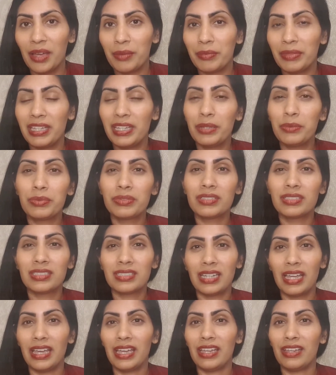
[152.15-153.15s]
he would
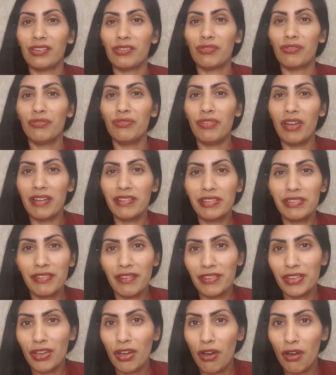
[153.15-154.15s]
say very,
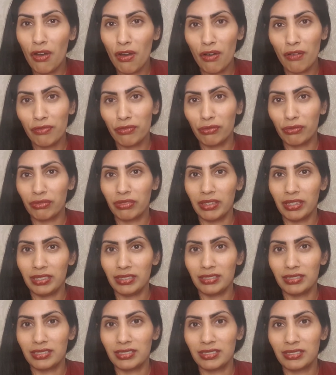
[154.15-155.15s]
very hurtful
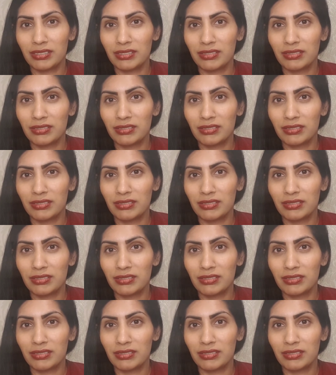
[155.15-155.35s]
things,